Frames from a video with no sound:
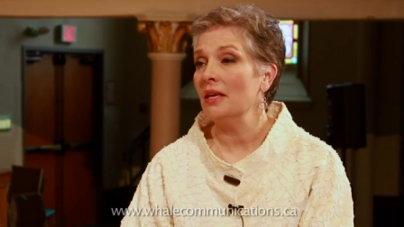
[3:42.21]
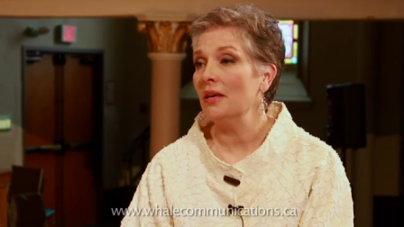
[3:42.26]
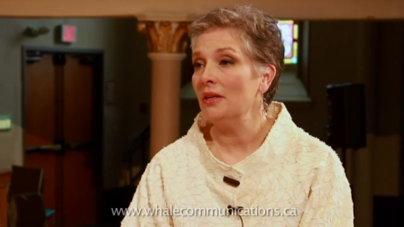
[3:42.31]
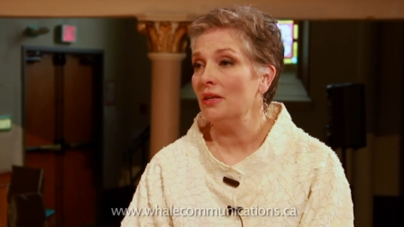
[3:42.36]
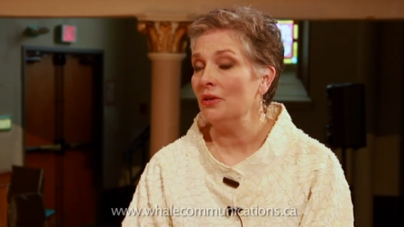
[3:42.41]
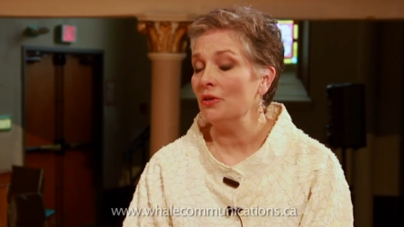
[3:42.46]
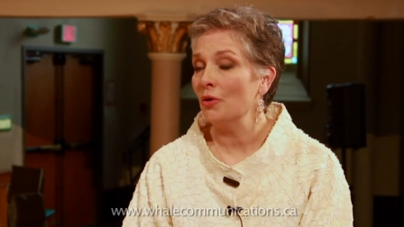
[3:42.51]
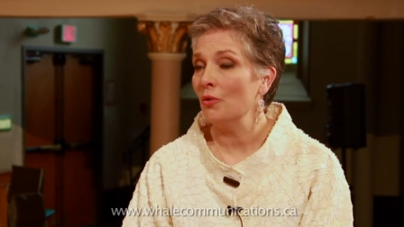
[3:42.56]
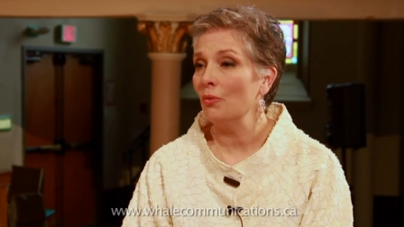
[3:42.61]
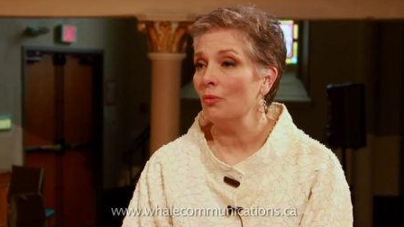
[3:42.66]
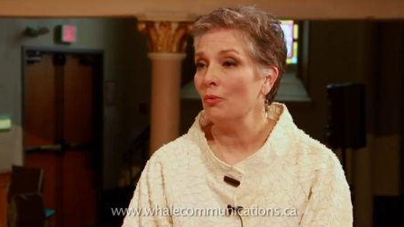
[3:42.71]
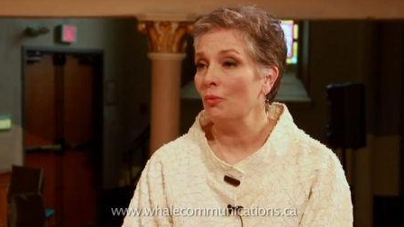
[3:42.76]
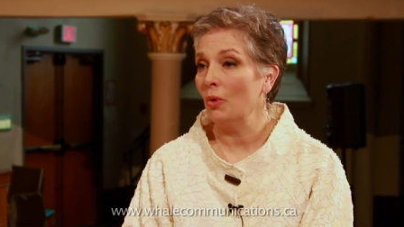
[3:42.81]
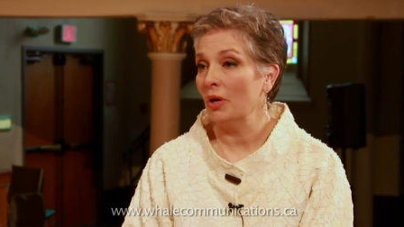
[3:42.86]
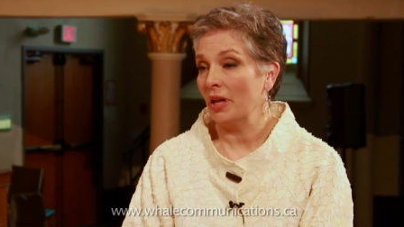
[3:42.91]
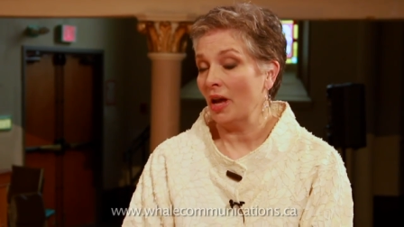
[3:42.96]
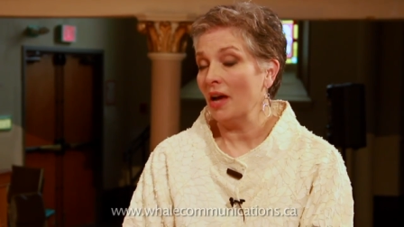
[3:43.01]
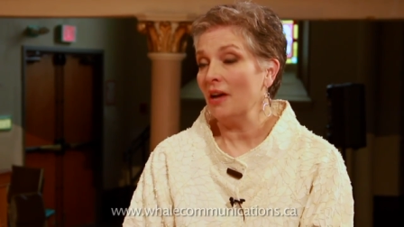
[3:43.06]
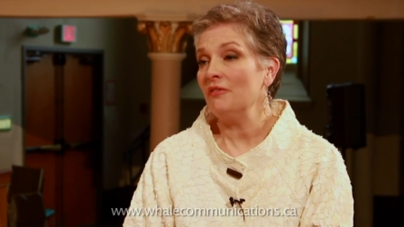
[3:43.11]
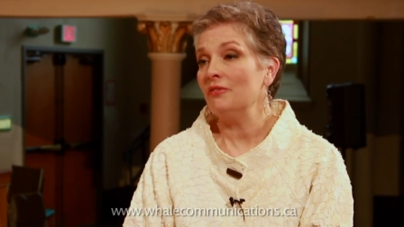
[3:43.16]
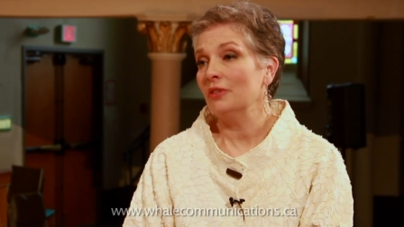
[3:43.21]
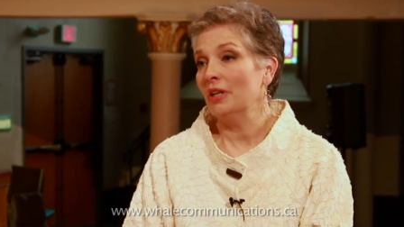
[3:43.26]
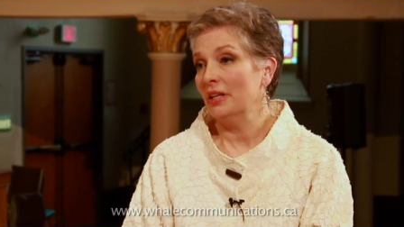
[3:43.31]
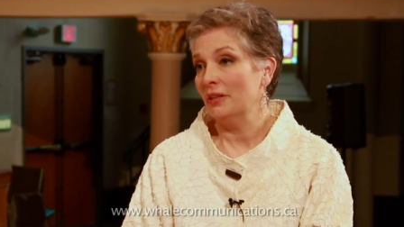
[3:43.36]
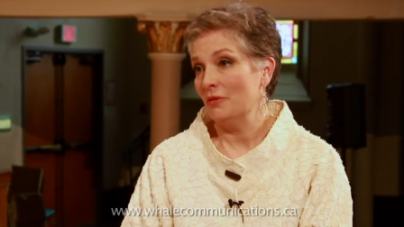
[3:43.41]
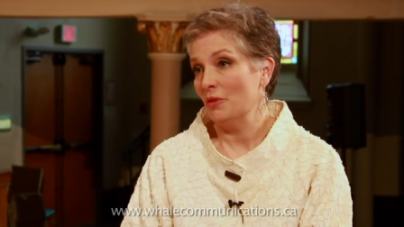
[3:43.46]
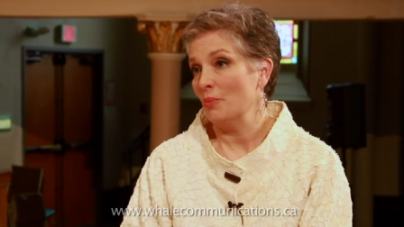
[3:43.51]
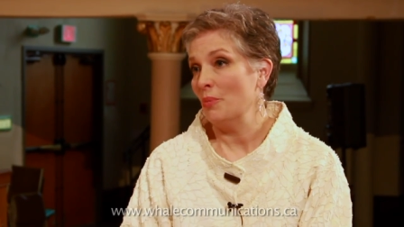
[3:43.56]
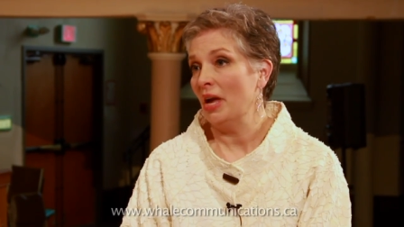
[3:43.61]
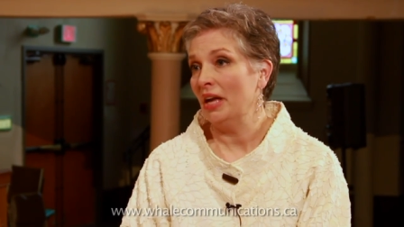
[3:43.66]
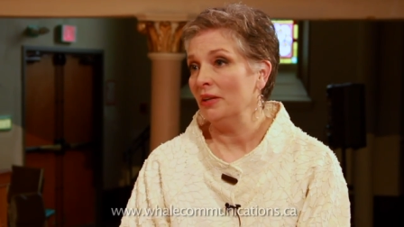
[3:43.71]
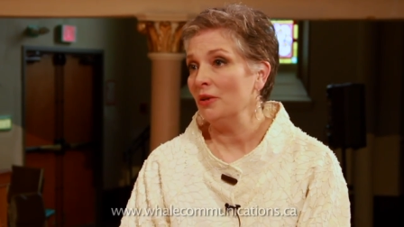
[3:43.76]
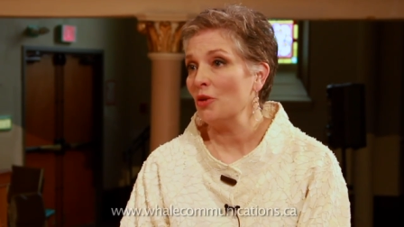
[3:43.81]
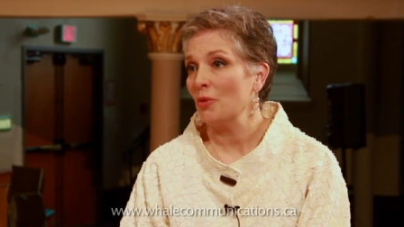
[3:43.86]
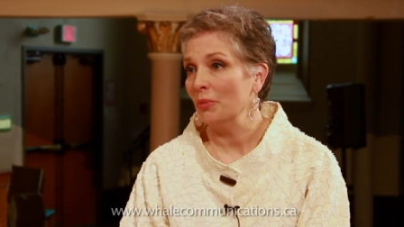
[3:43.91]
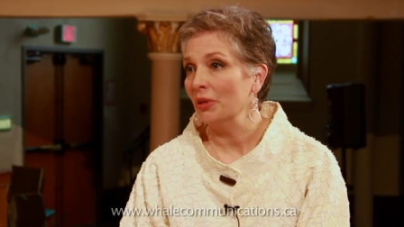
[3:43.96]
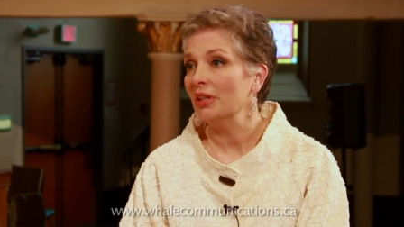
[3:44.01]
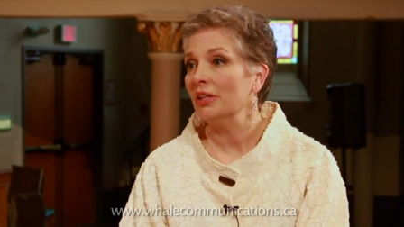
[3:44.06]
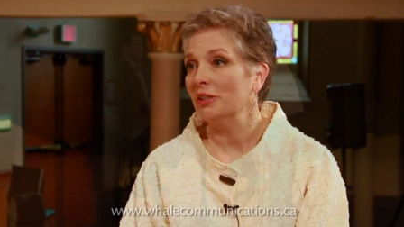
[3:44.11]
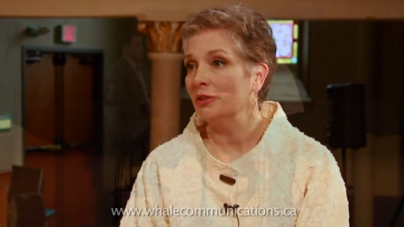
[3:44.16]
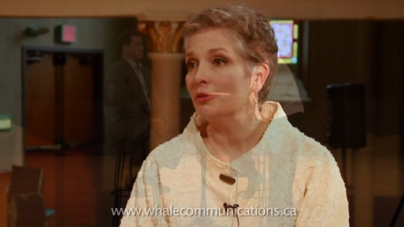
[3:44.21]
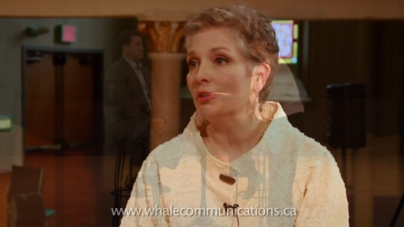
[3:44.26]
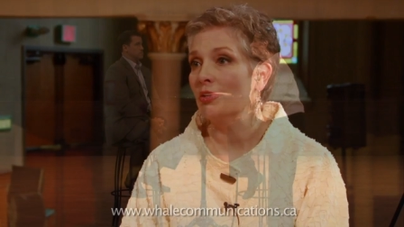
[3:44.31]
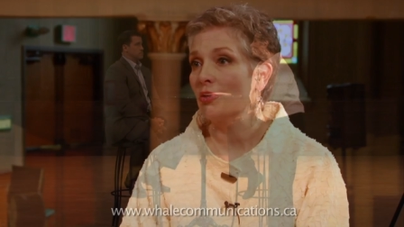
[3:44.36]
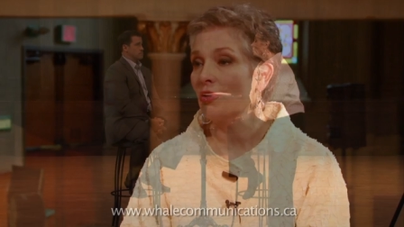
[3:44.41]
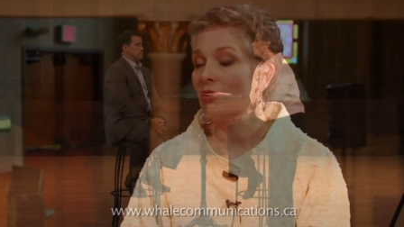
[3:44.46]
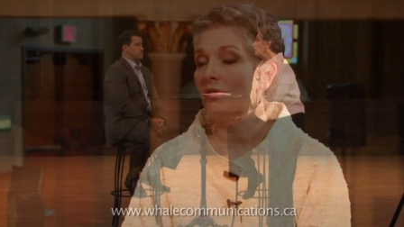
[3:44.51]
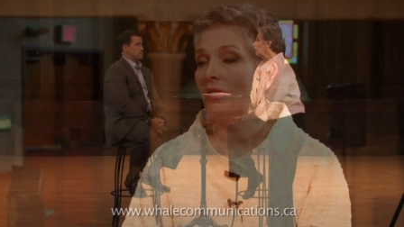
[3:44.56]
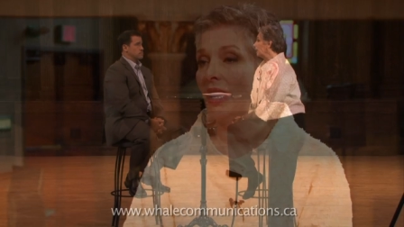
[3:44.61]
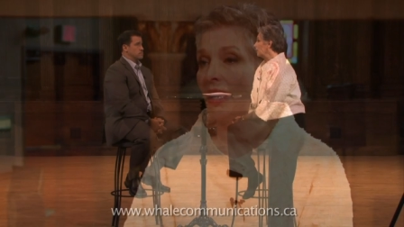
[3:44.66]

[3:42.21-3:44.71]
you know, what I've read of the management literature